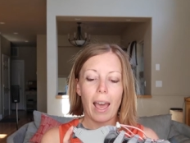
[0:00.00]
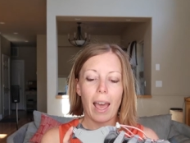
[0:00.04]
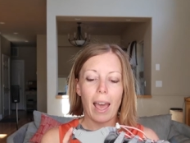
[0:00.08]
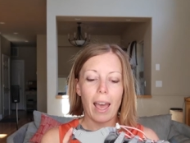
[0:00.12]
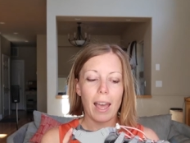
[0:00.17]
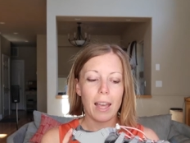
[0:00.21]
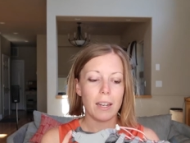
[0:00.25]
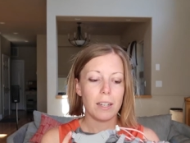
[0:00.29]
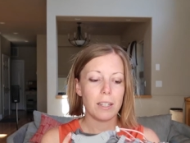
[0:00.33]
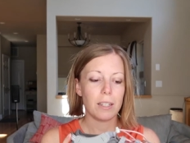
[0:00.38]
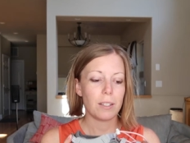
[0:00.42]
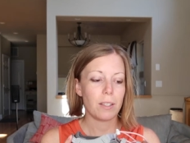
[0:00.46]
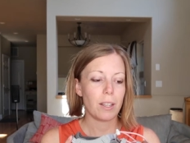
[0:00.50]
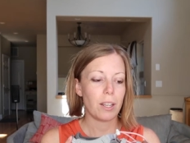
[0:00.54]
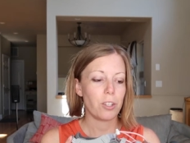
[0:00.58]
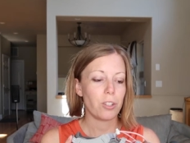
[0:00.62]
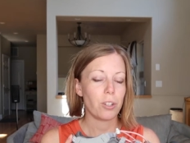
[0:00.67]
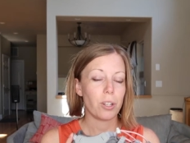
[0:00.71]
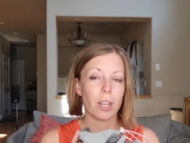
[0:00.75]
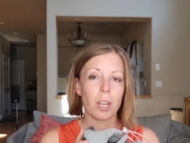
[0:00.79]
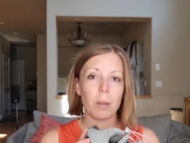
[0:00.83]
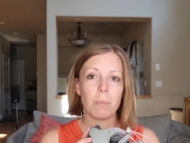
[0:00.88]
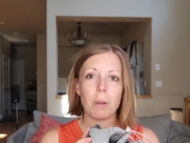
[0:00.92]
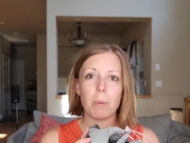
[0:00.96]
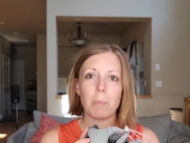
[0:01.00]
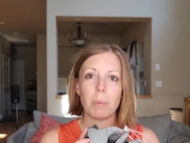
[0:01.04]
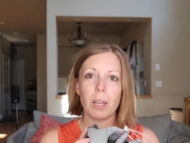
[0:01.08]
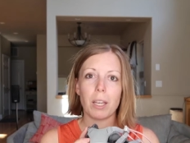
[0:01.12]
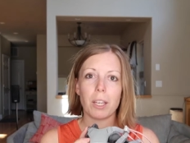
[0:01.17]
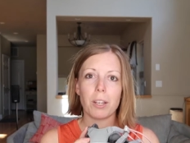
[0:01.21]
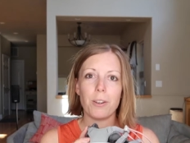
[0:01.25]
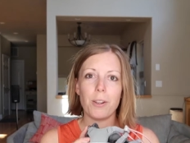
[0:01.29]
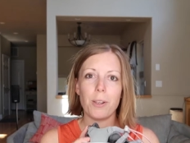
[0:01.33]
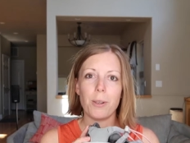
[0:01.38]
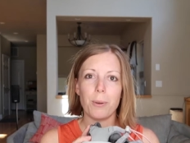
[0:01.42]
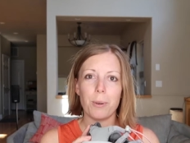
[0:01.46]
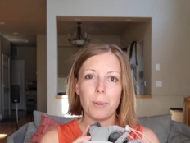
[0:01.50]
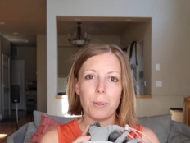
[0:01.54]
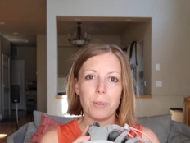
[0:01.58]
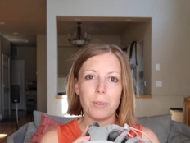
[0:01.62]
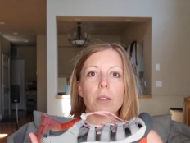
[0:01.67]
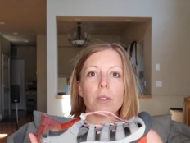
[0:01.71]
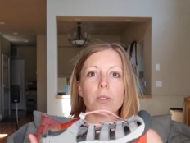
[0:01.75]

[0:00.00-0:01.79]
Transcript: and they should come up like new.